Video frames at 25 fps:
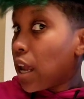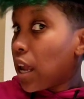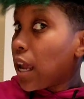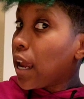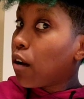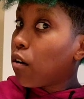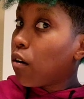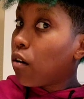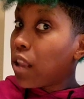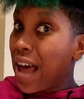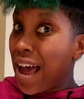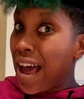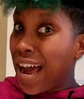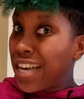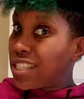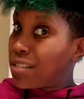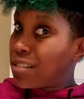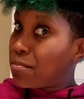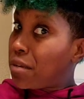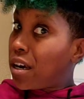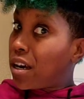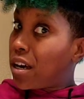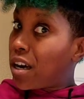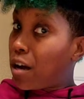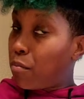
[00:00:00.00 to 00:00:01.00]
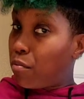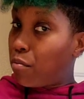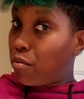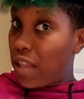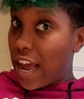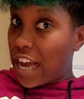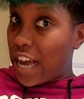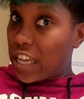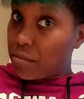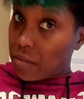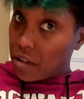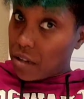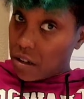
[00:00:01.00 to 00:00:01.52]
It'll last me
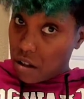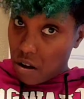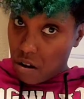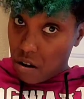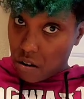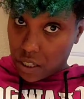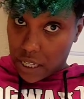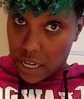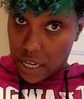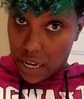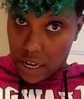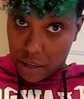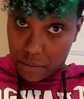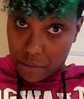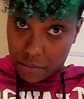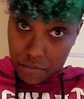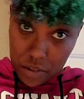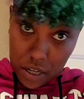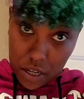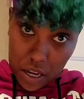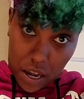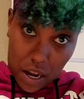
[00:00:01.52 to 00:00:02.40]
a long time.